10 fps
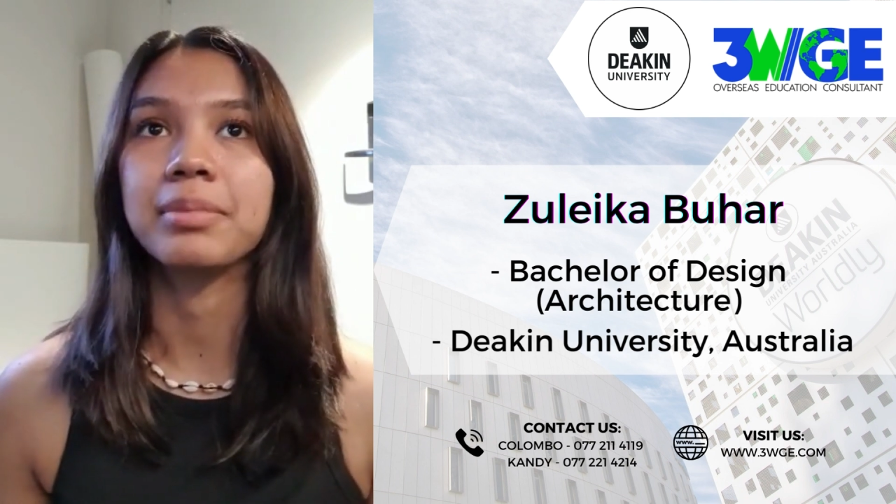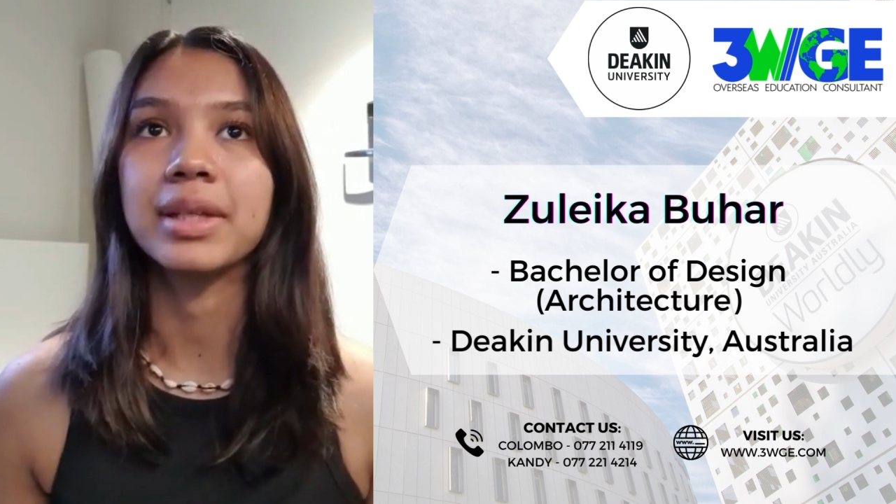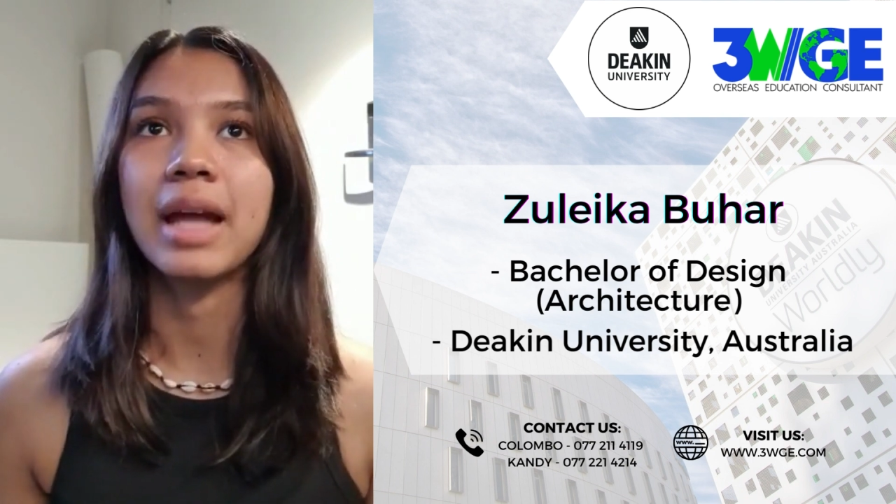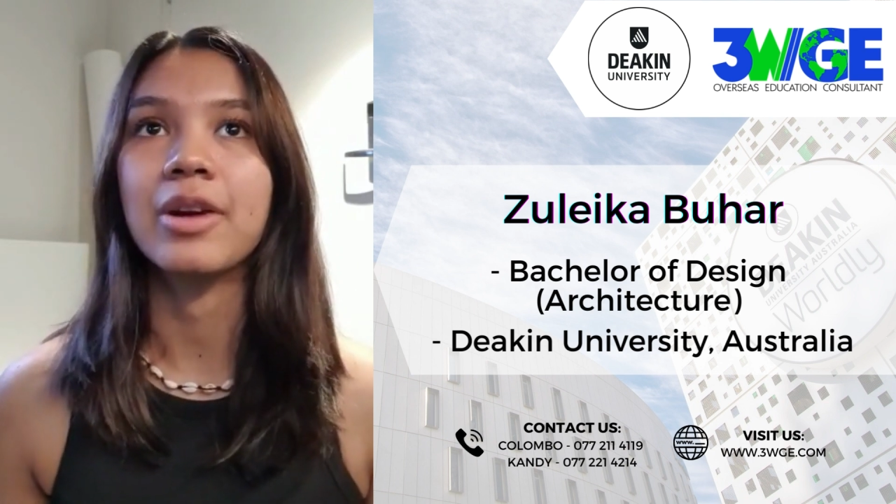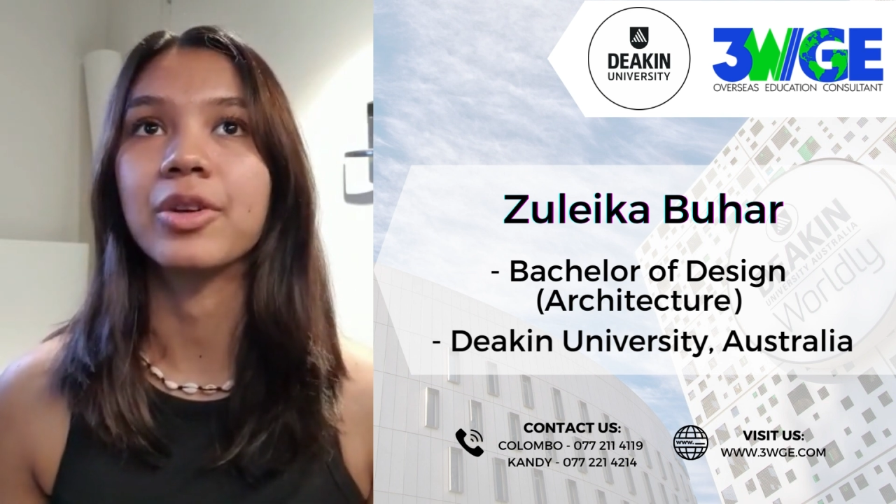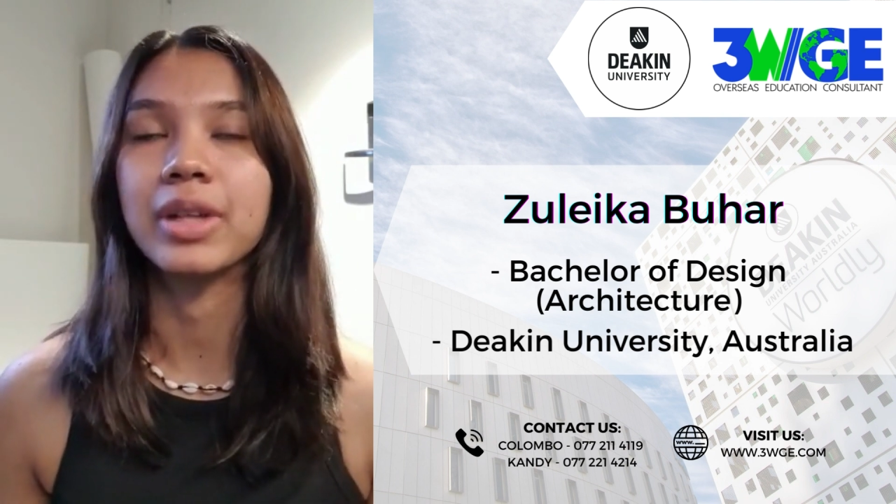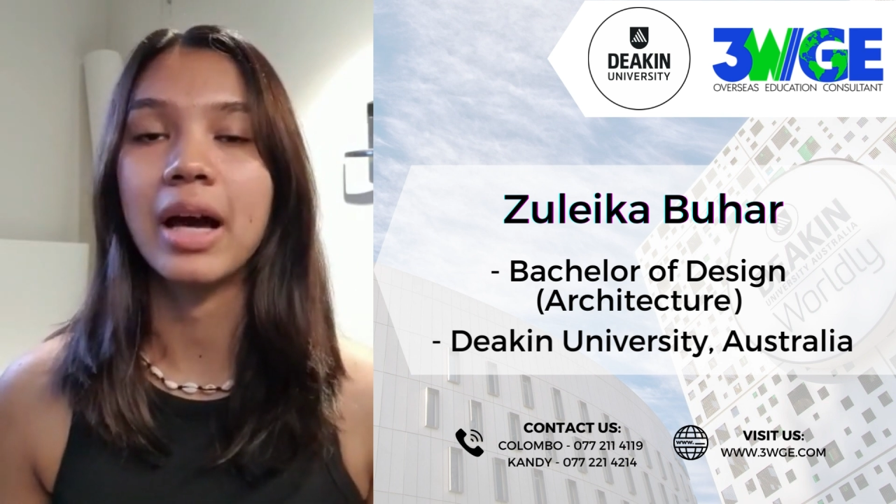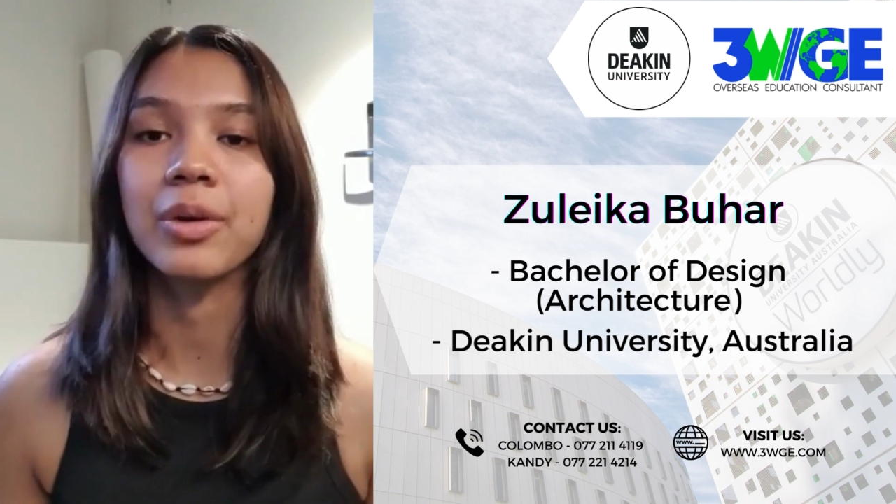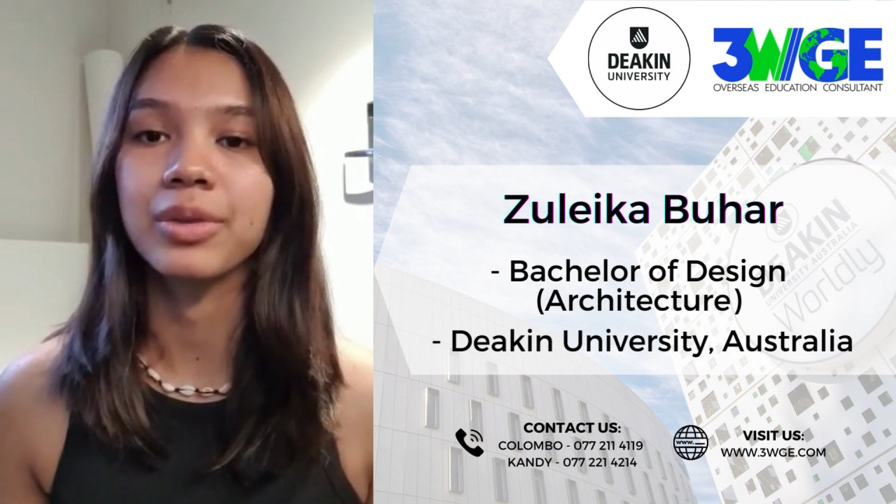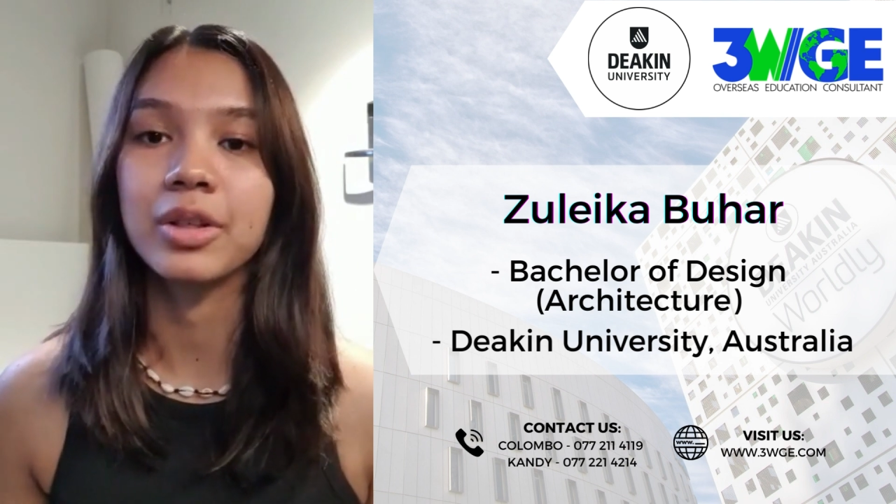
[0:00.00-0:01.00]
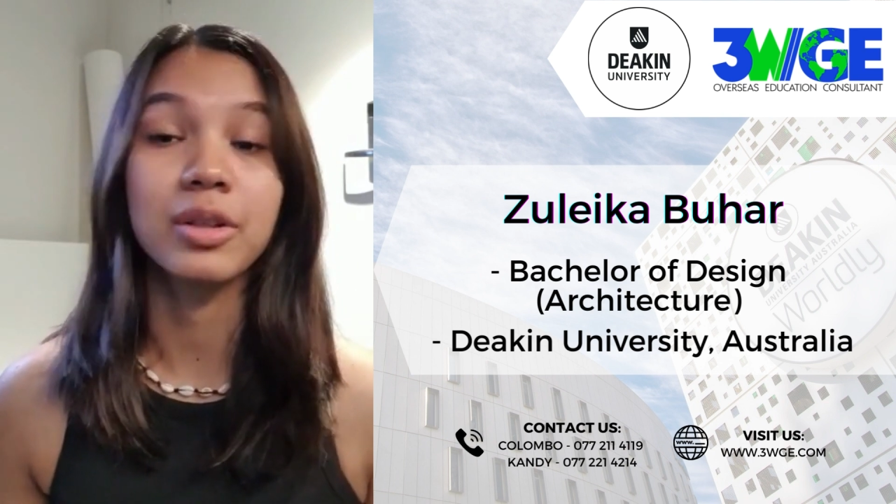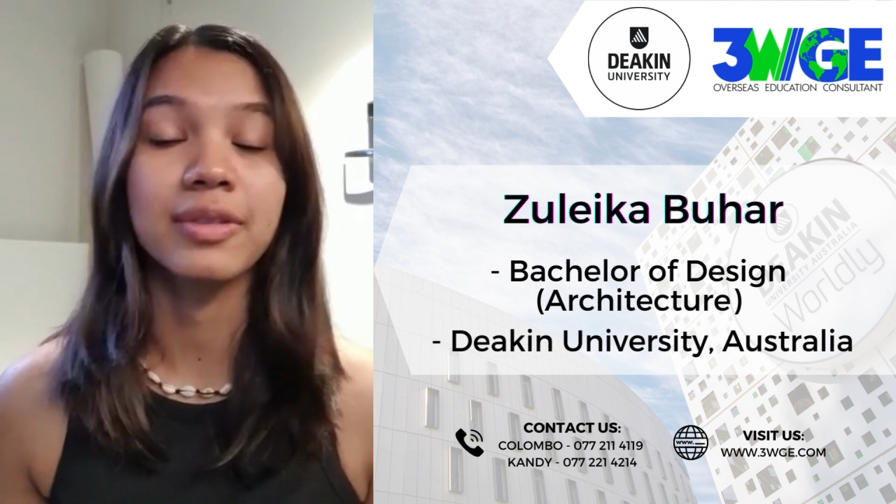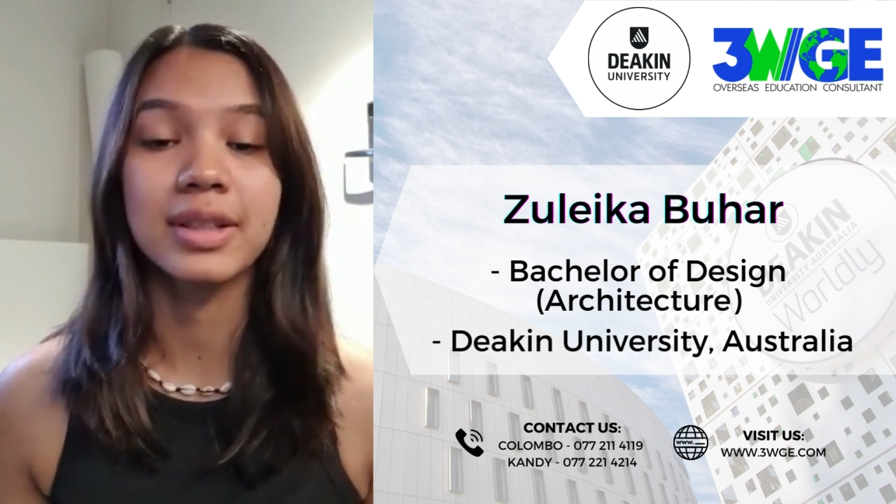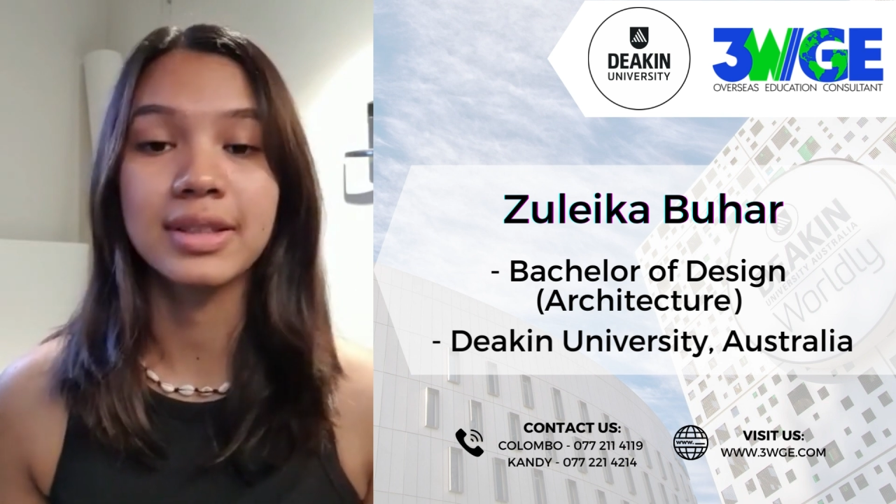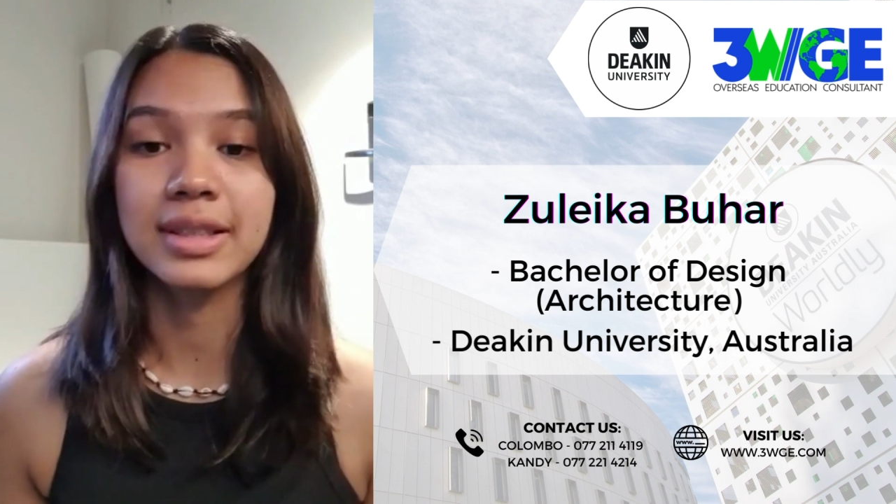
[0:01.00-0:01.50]
me narrow down the
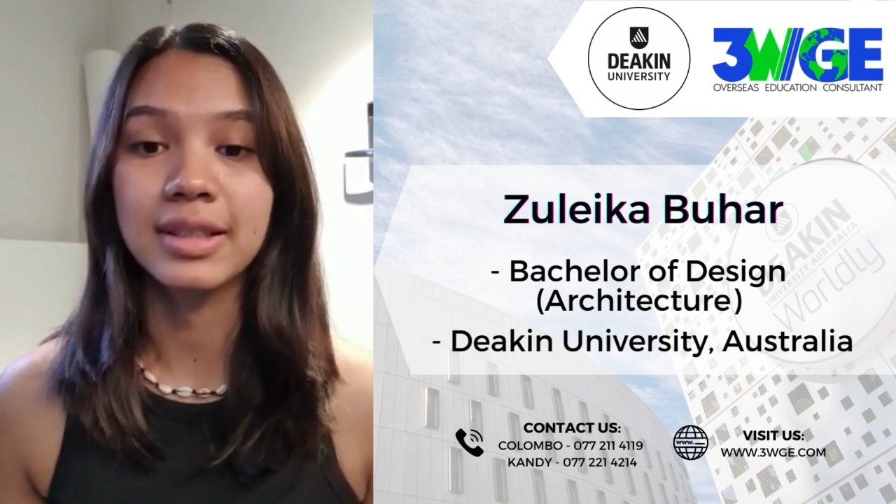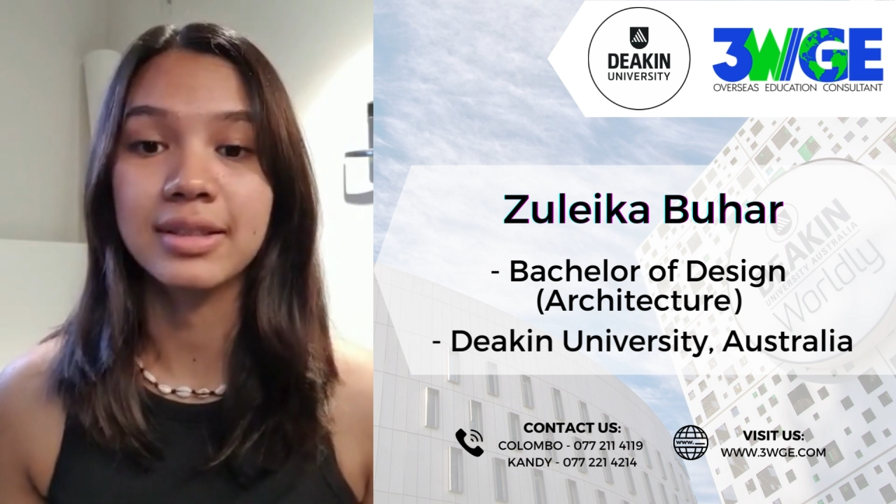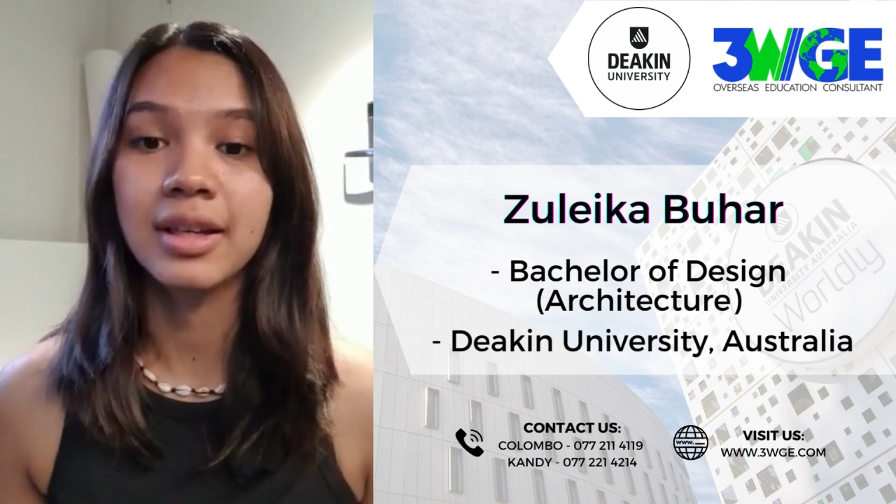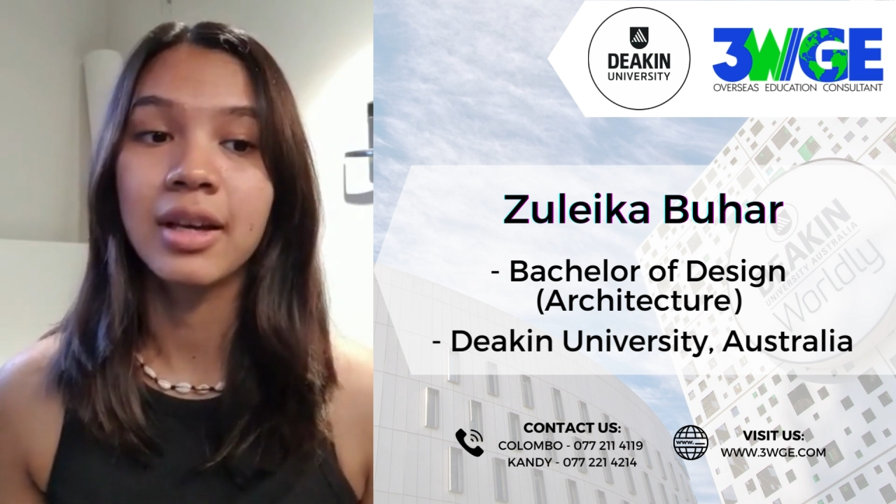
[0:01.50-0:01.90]
universities